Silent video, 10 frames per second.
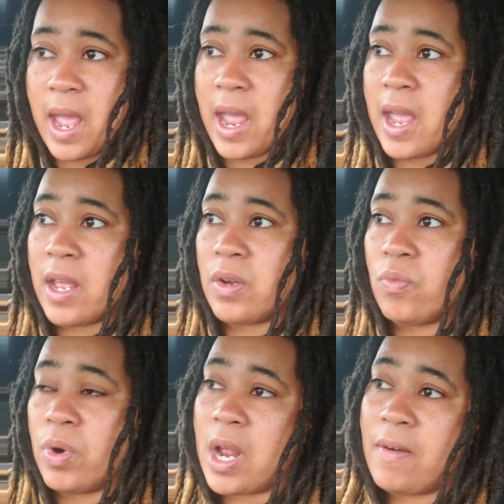
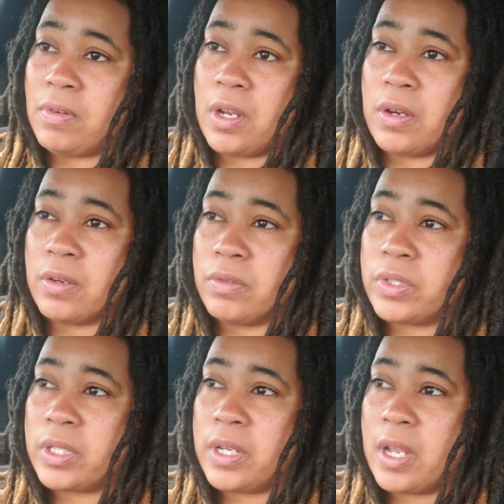And what I've
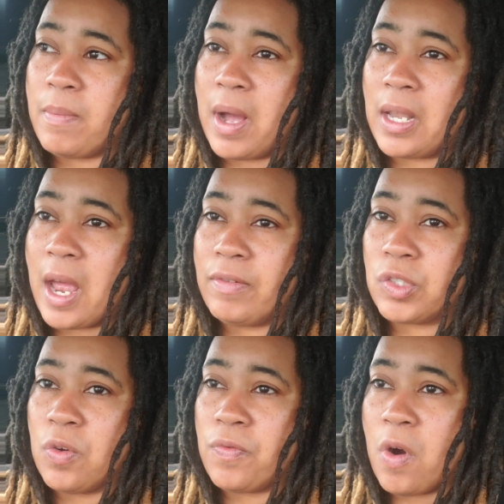learned in my life
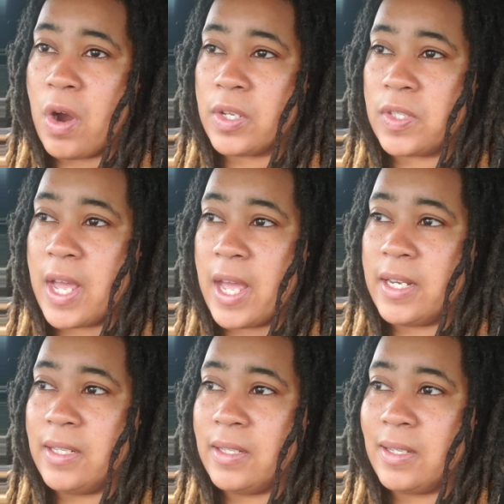so far is that
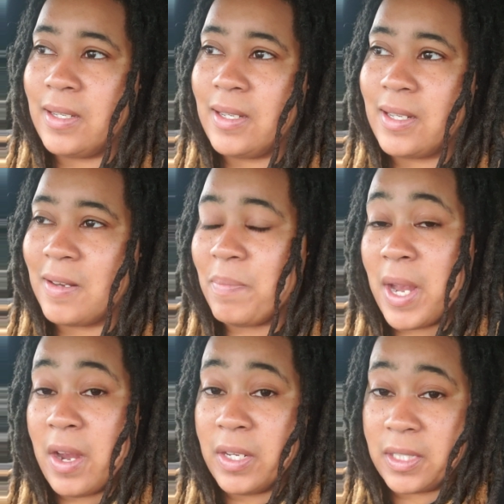
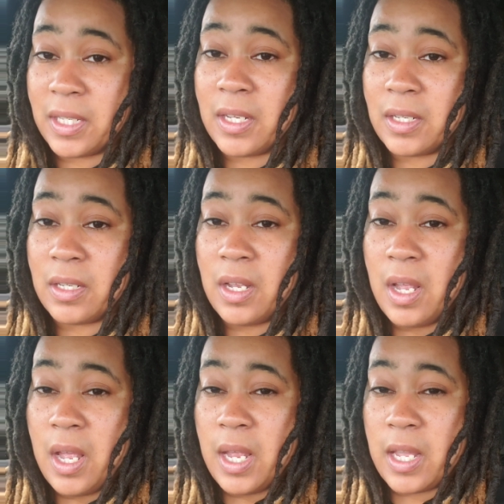comparison
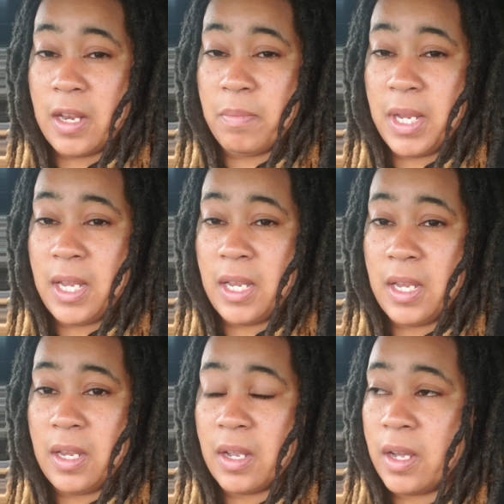can
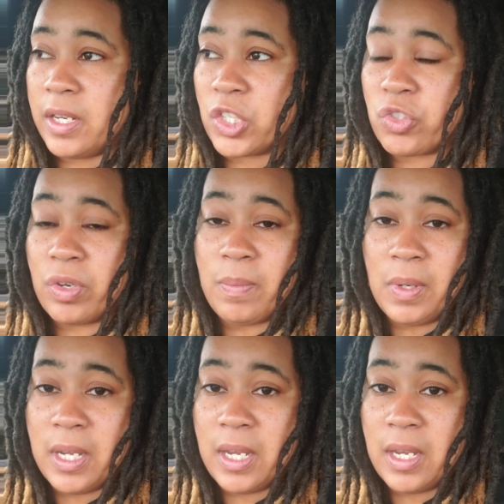be an
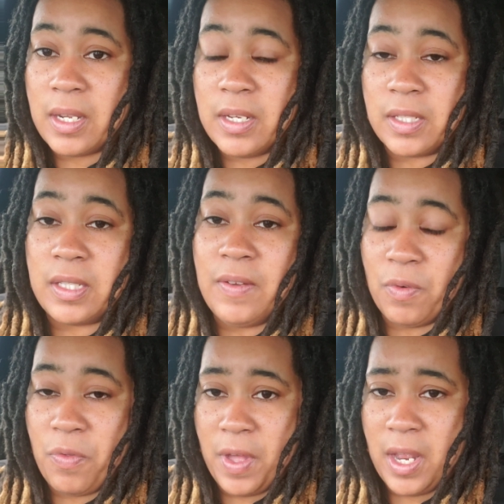extremely
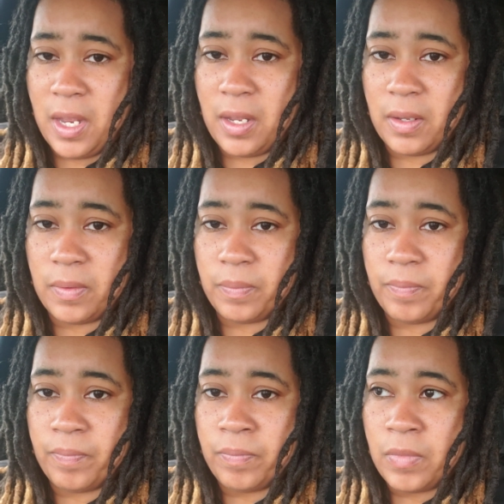deceitful thing.
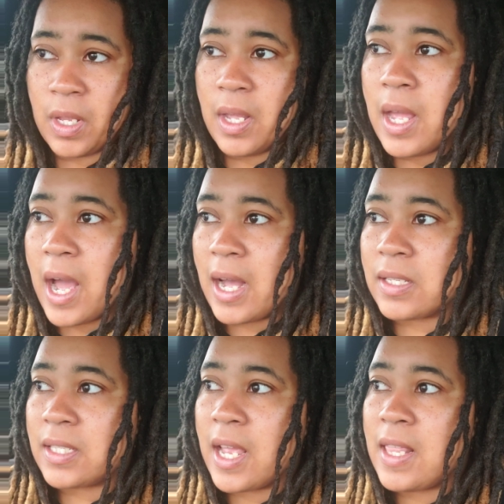I
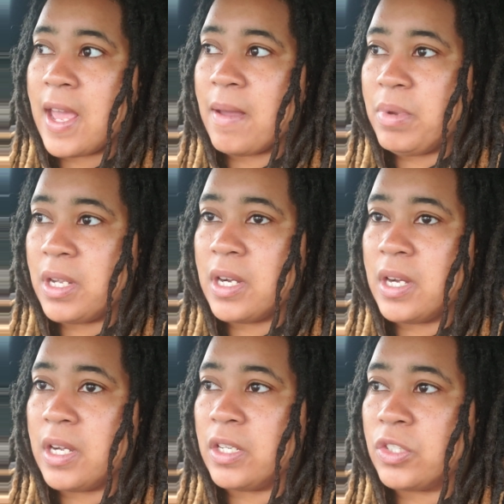say that
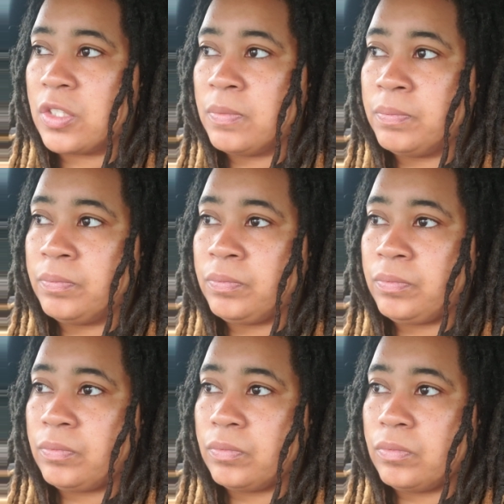because
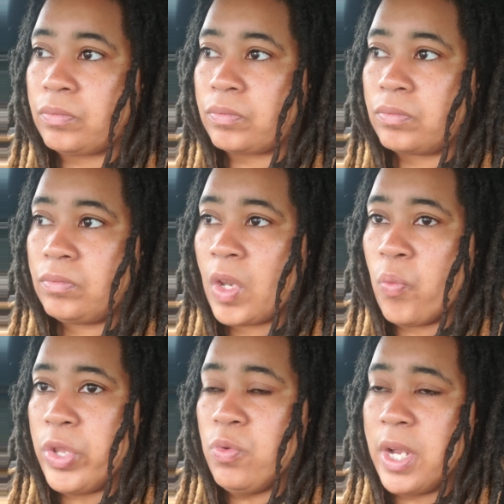
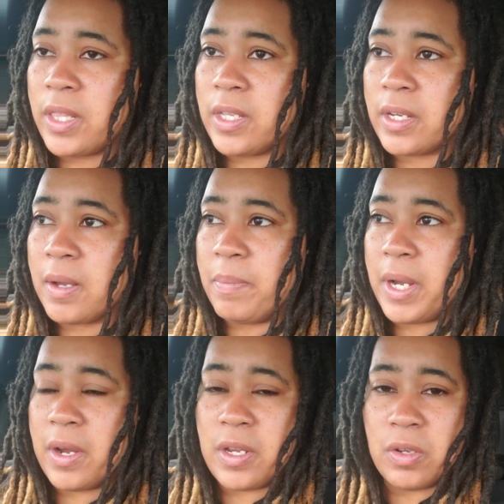when you get to
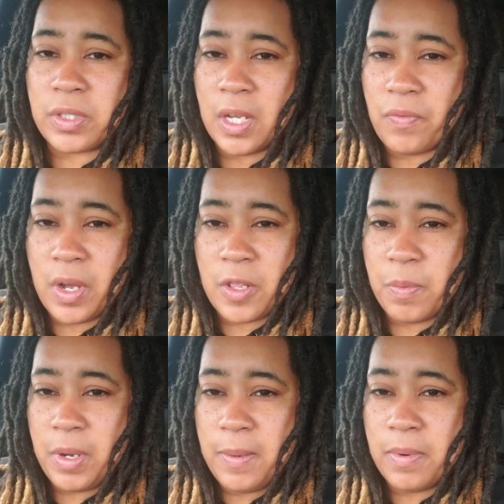comparing yourself with other
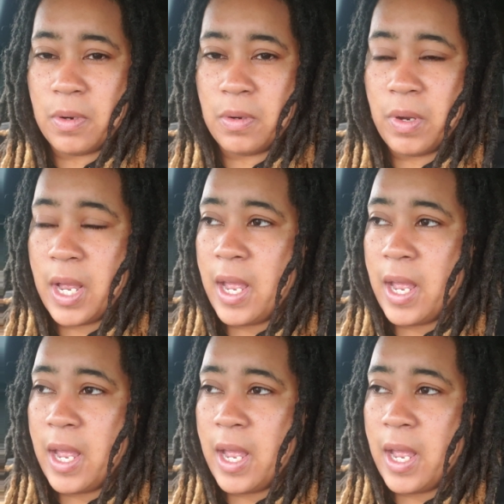people